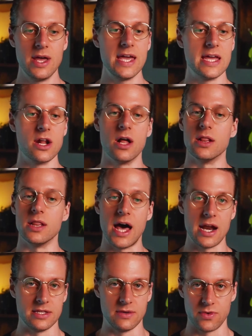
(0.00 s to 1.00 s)
in a
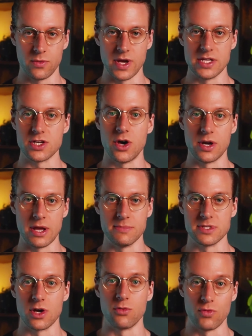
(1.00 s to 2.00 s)
lot of different ways on
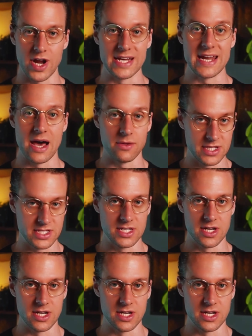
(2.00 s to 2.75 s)
Amazon right now this